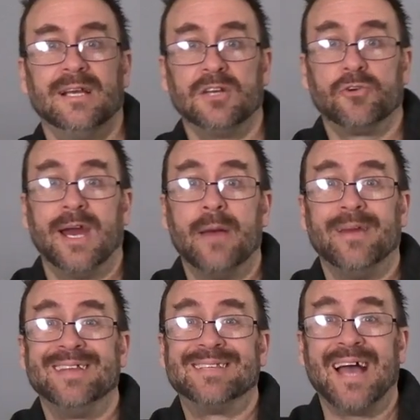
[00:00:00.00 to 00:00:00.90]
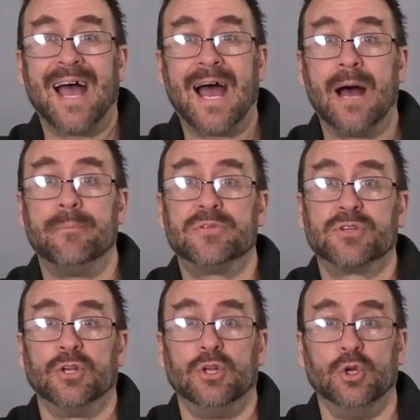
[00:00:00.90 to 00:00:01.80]
kilogram is
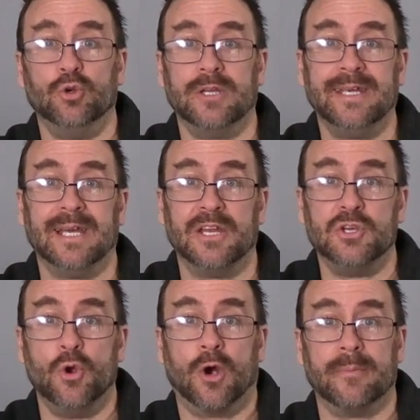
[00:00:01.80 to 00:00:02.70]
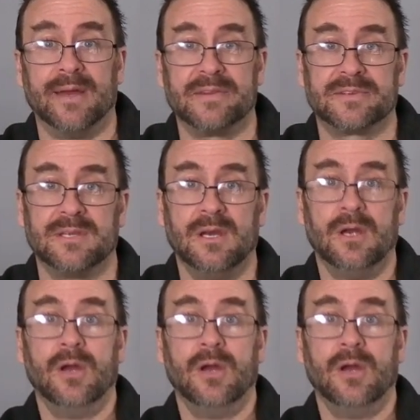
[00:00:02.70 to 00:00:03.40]
absolutely enormous.